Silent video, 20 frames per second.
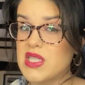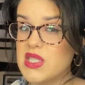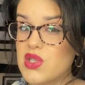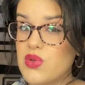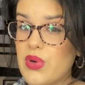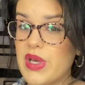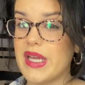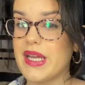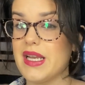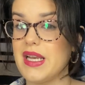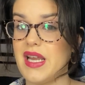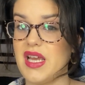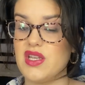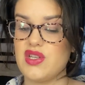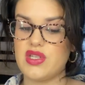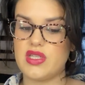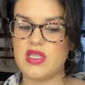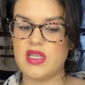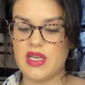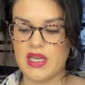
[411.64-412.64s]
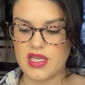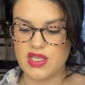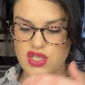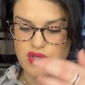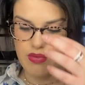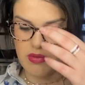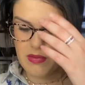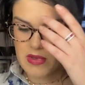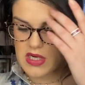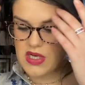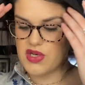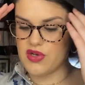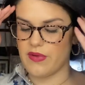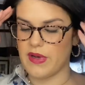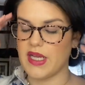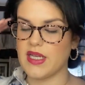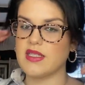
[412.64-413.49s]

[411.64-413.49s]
quickly just in case you were wondering.